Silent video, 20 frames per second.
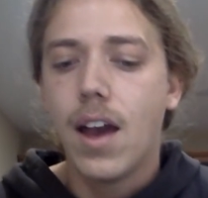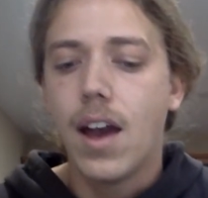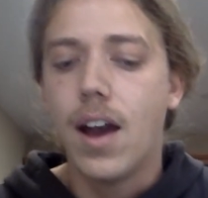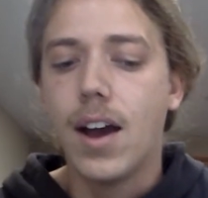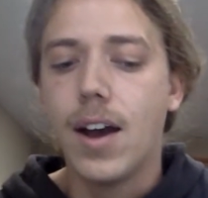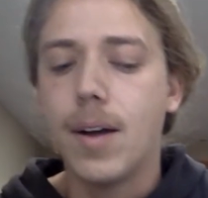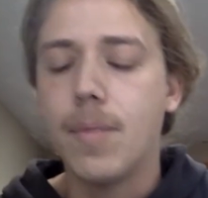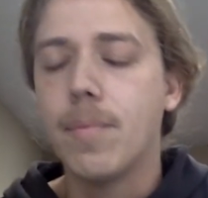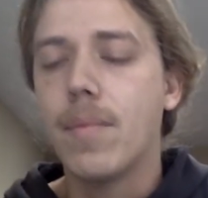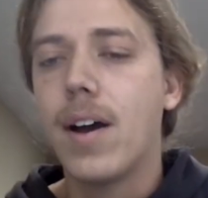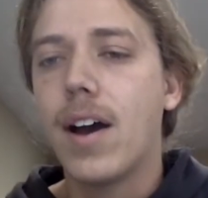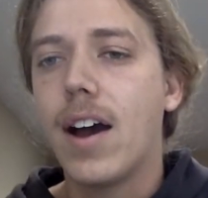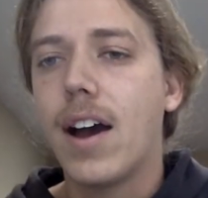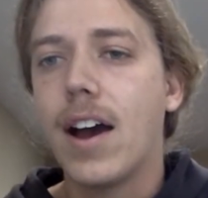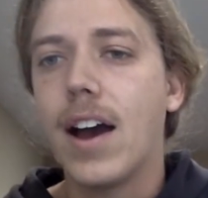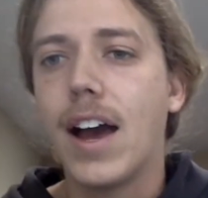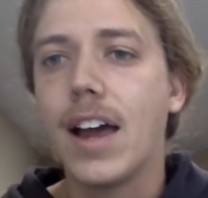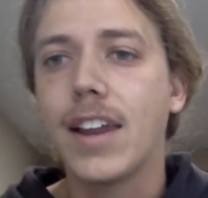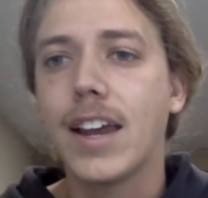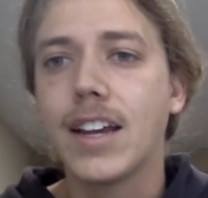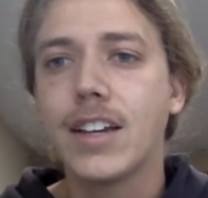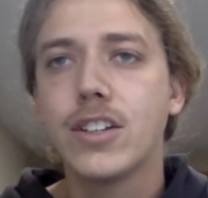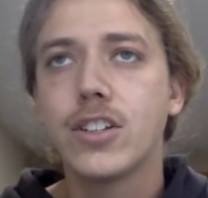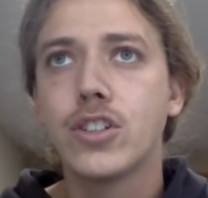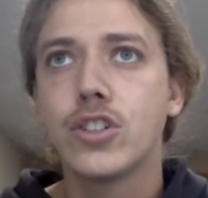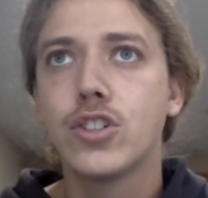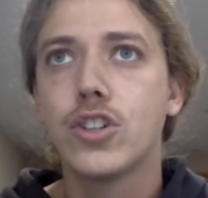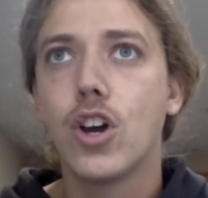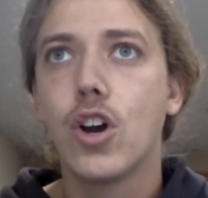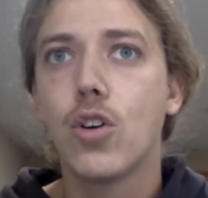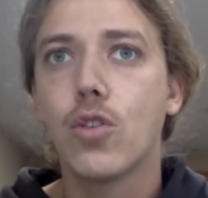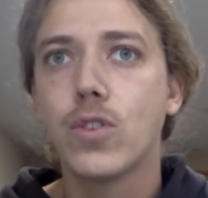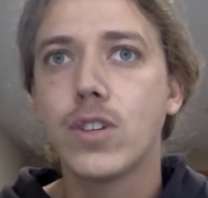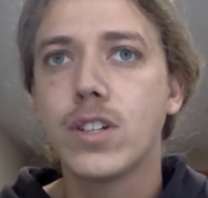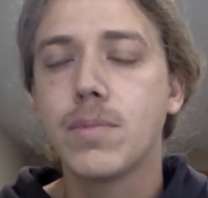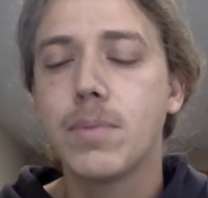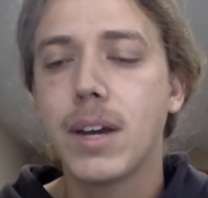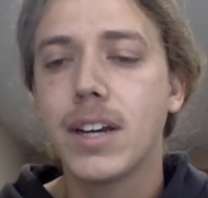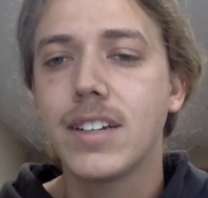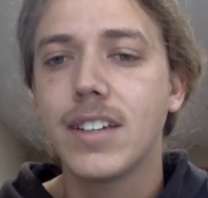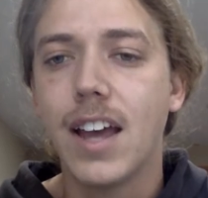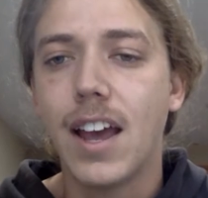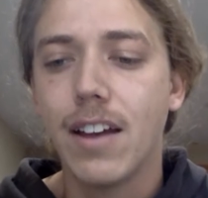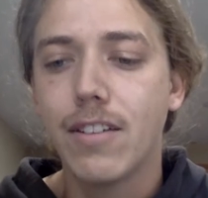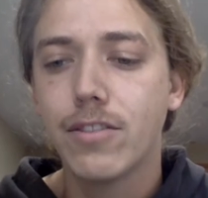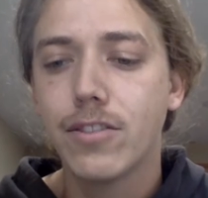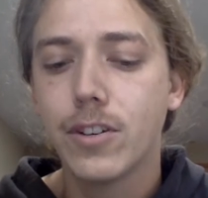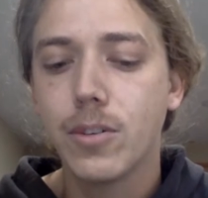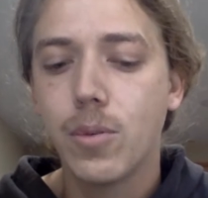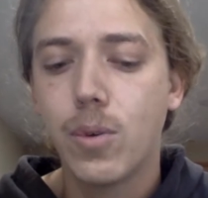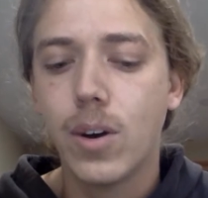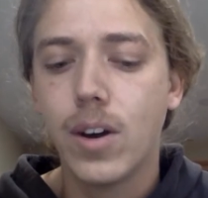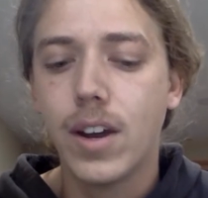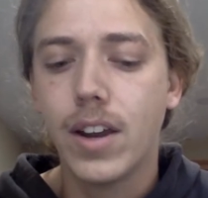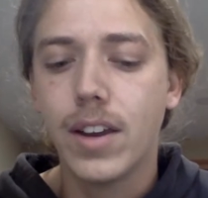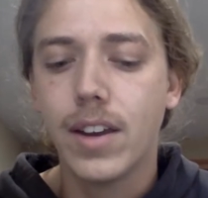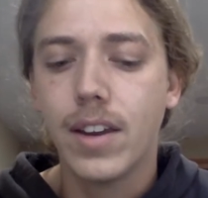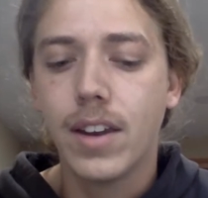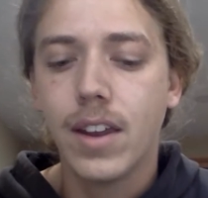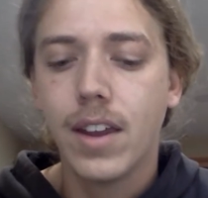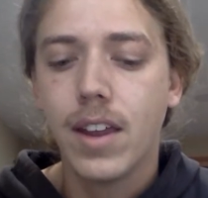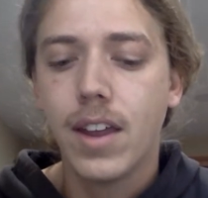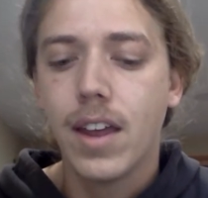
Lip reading: I like to show respect to everyone.